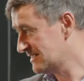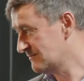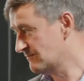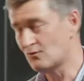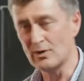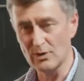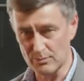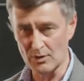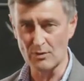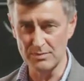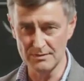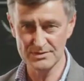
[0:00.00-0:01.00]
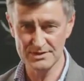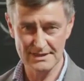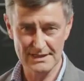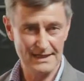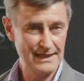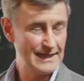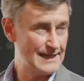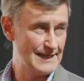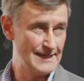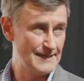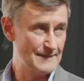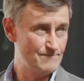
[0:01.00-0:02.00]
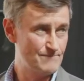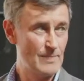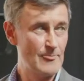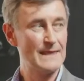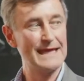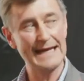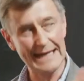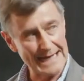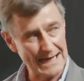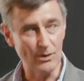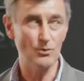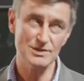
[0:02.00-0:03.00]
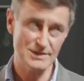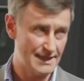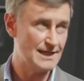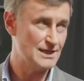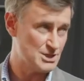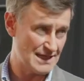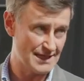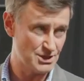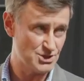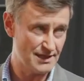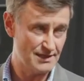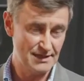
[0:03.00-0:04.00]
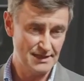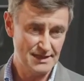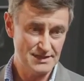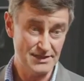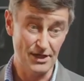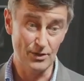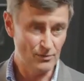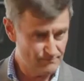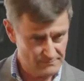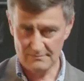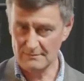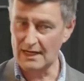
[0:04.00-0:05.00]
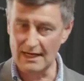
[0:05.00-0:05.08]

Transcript: real problems. Um, getting out was equally challenging. So I